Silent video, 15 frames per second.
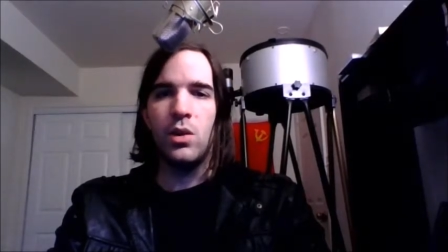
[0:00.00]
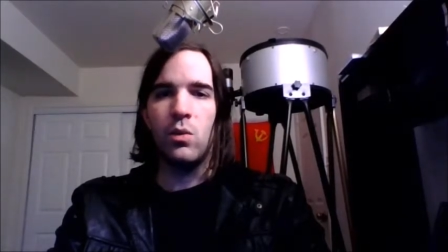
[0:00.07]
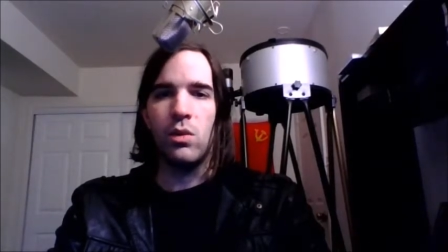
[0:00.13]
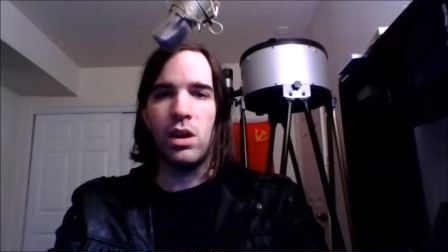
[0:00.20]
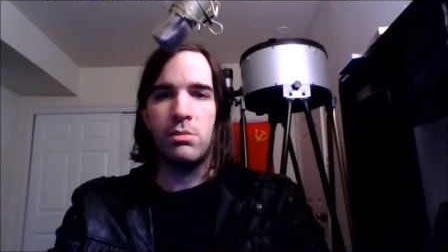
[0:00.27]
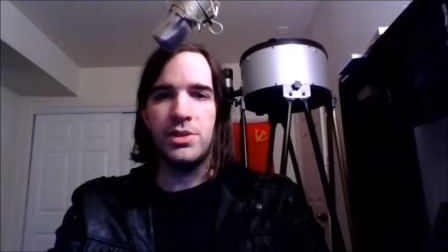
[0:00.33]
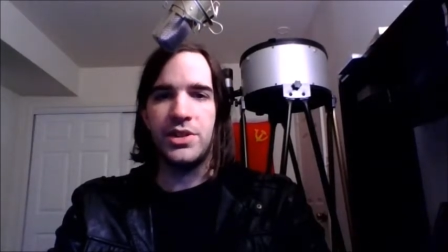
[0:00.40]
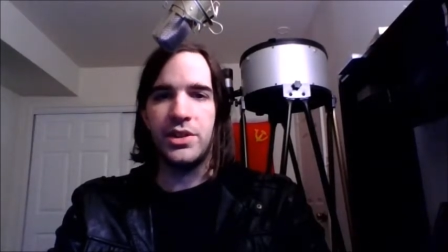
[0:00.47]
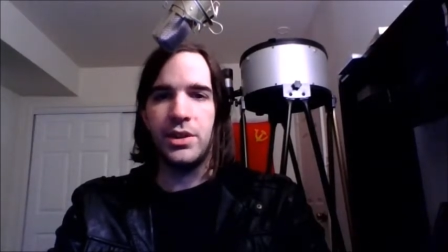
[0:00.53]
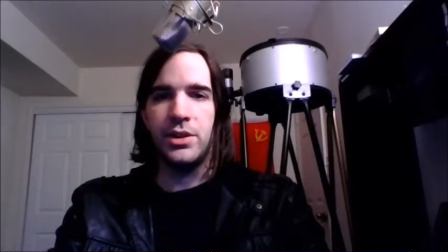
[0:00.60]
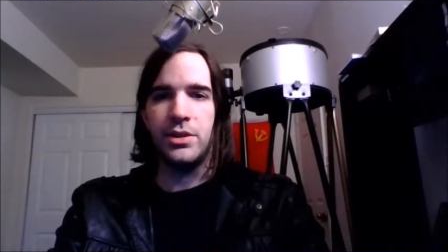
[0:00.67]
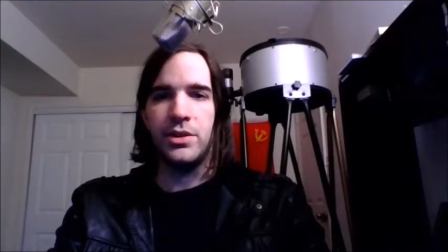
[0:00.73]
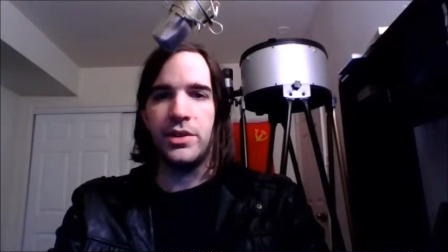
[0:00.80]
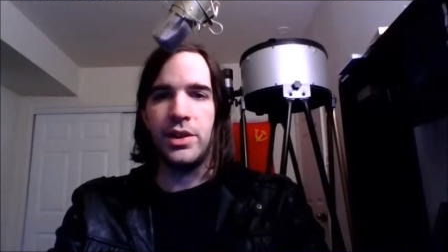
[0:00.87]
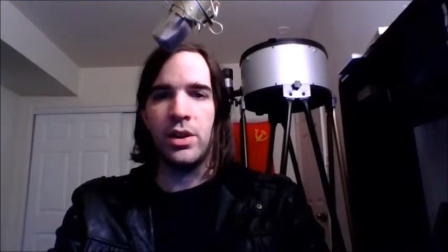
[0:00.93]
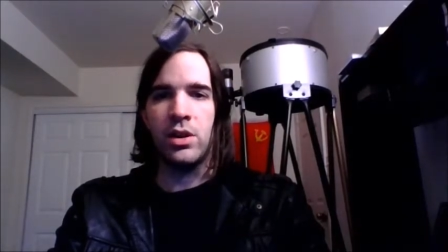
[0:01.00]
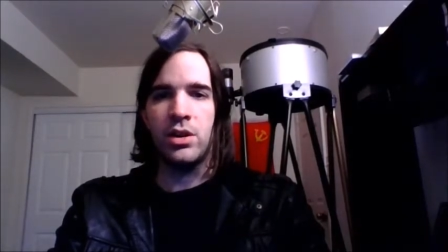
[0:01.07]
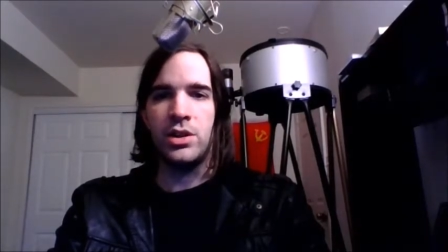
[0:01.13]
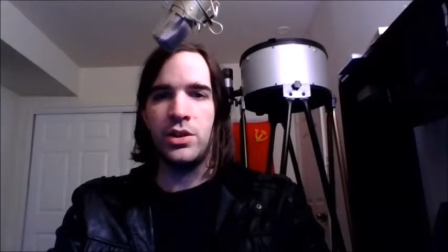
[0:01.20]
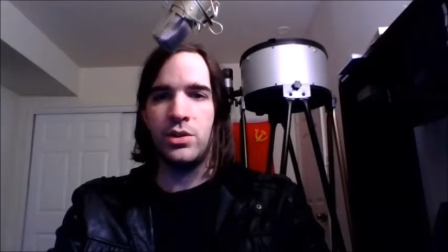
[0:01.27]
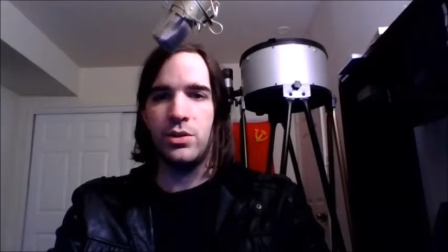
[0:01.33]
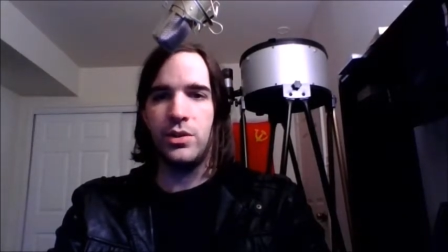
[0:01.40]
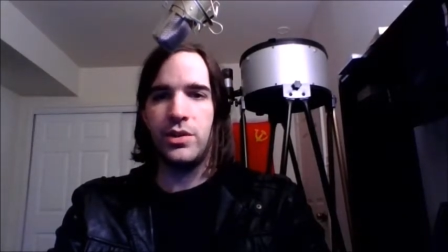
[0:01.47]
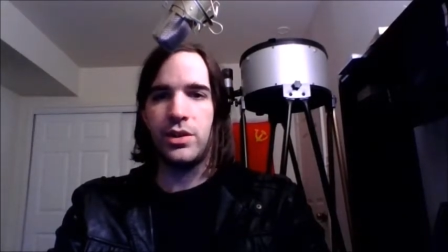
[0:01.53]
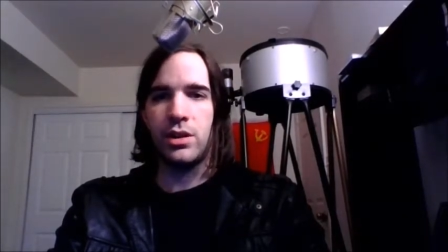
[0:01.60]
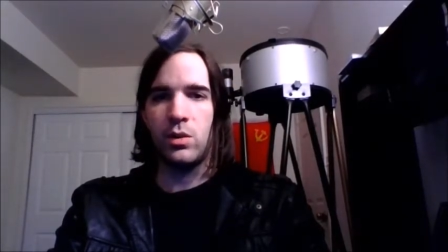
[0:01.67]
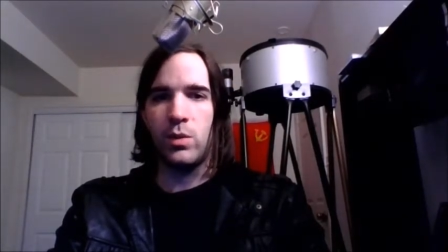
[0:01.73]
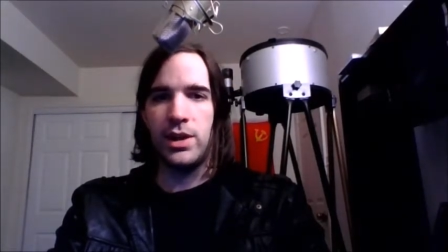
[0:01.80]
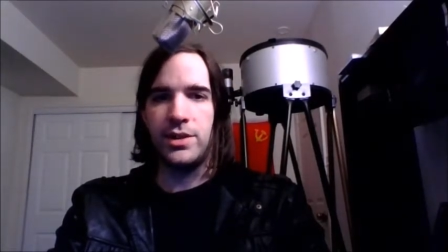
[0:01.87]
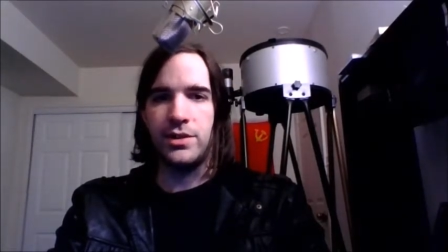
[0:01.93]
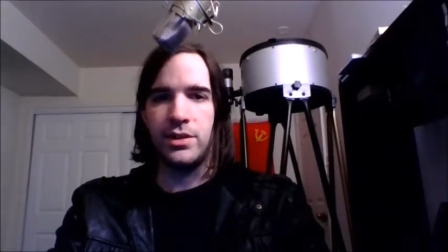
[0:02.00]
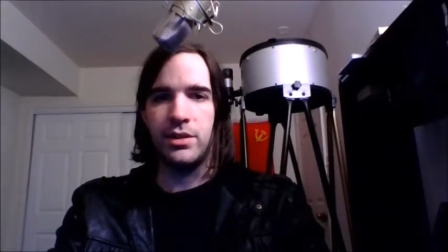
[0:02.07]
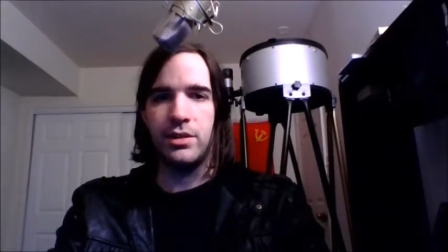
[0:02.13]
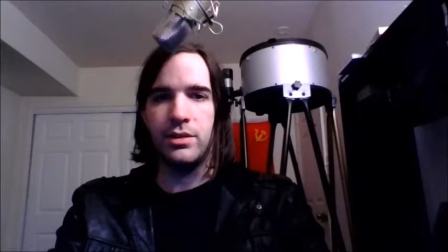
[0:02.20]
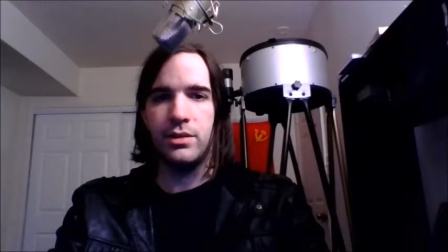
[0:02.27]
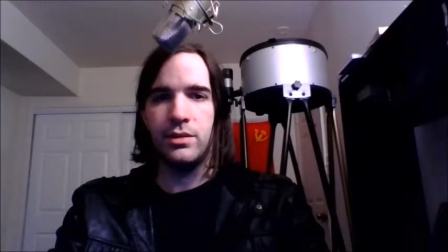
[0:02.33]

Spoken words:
Raw materials that aren't used are wasted.